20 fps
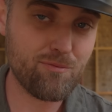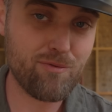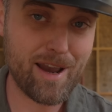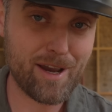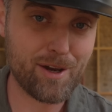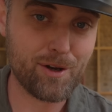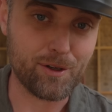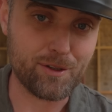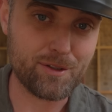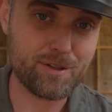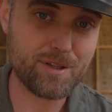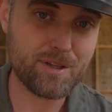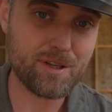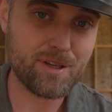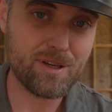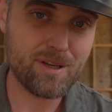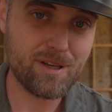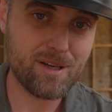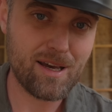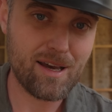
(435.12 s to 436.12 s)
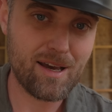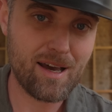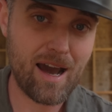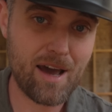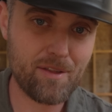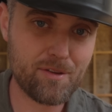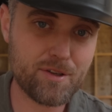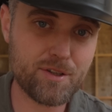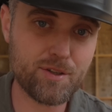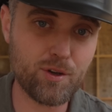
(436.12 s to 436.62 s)
reckons
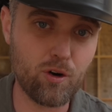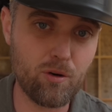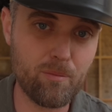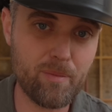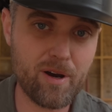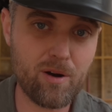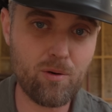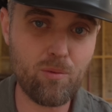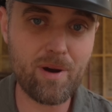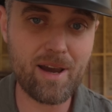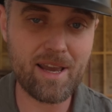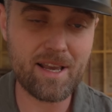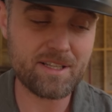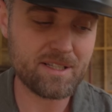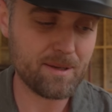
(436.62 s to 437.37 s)
at the sawmill where he